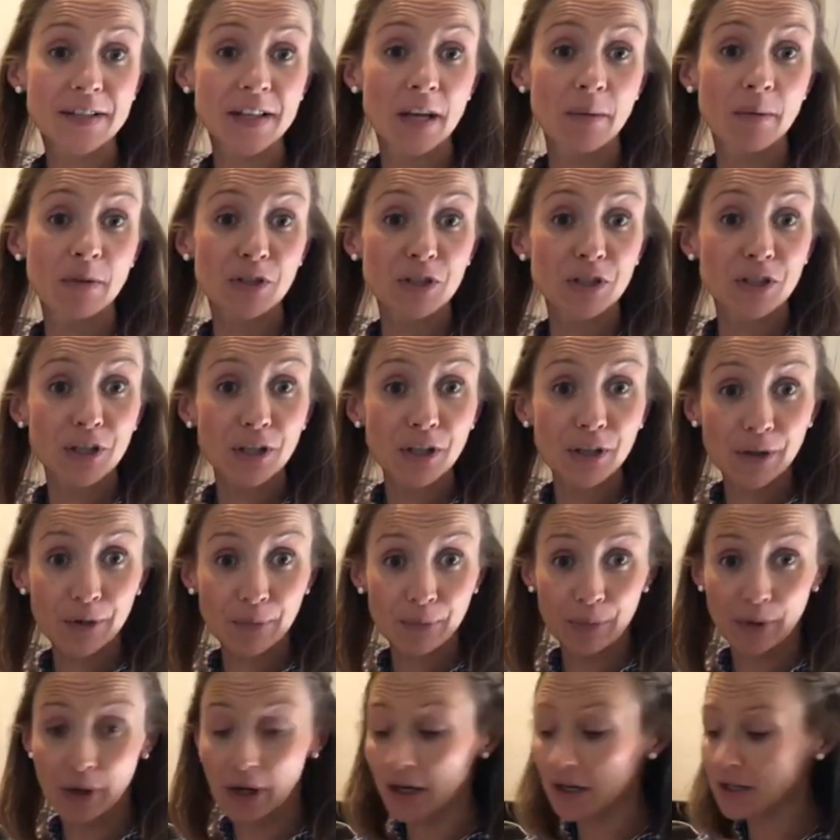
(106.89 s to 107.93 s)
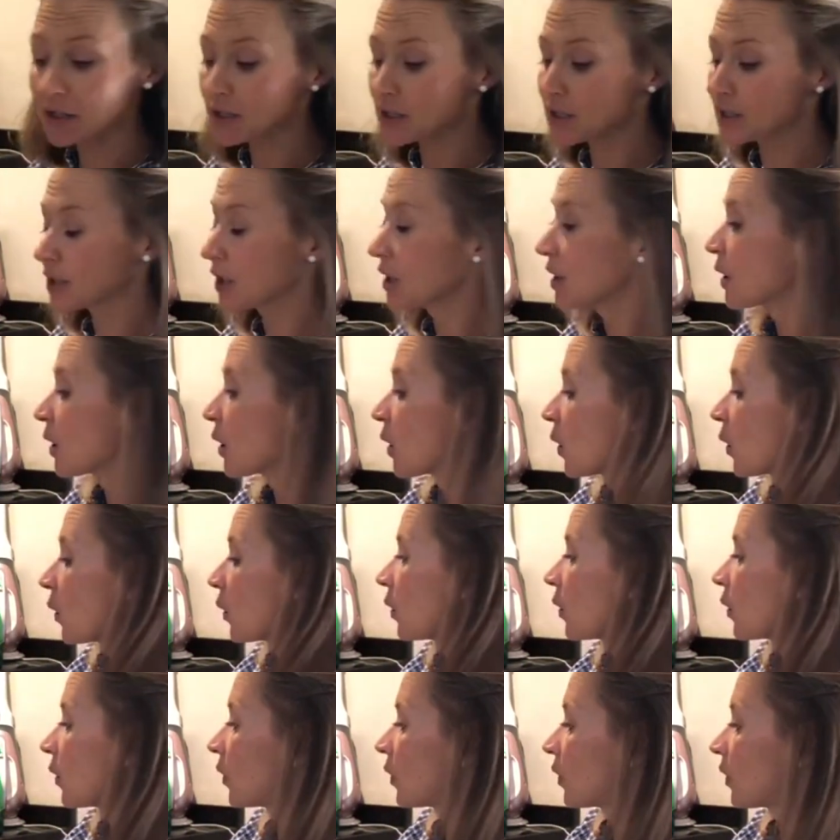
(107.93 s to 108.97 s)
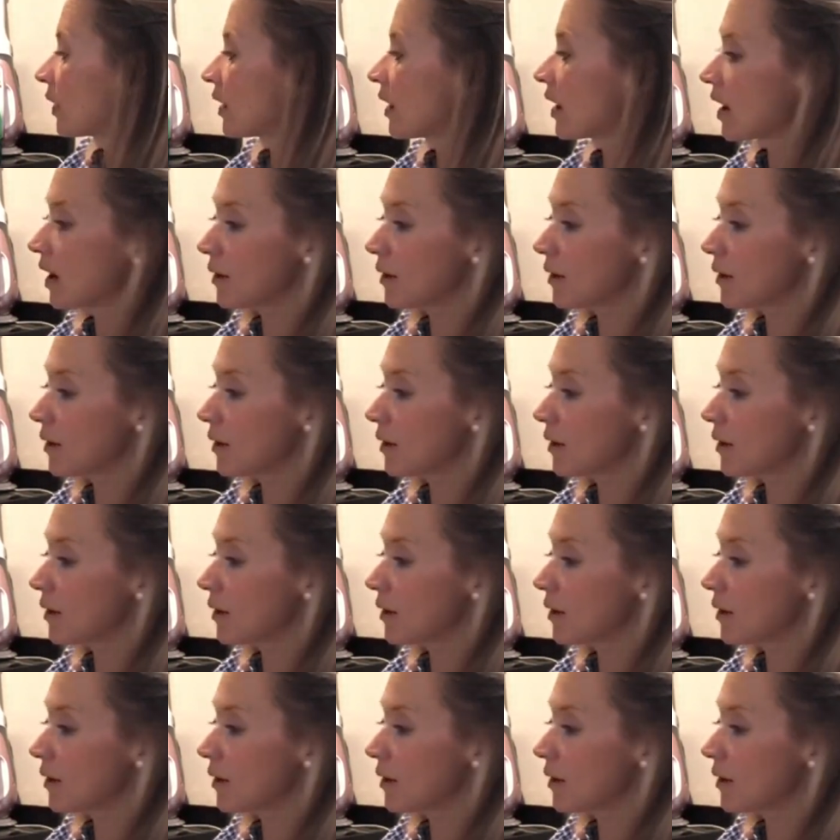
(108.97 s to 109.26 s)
So a toothbrush or